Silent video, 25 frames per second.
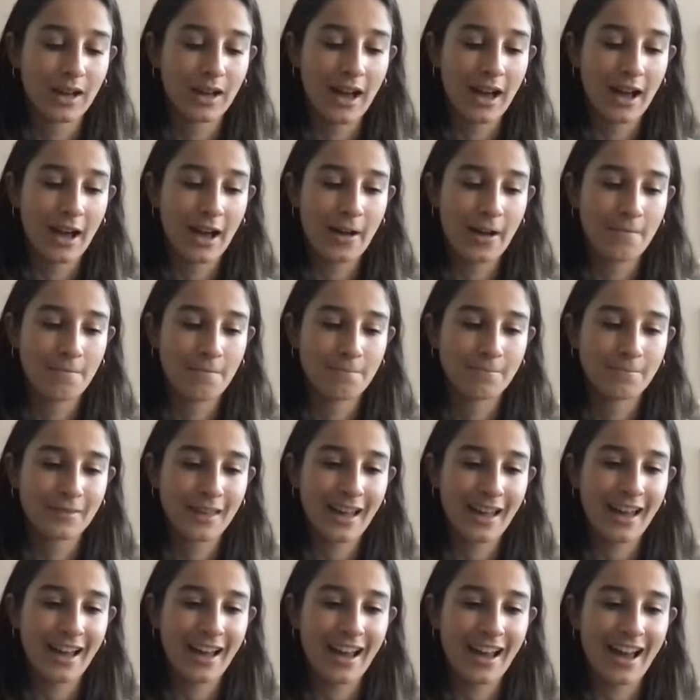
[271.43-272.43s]
And
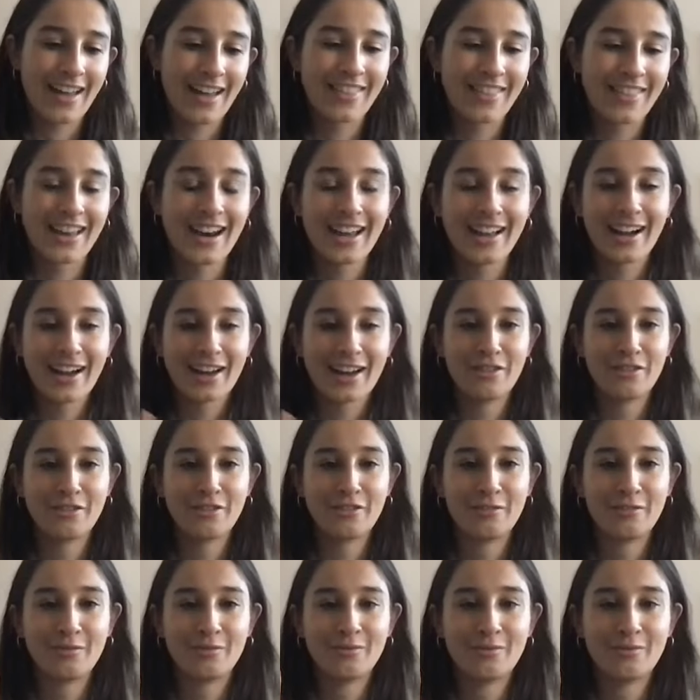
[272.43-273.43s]
then I kind of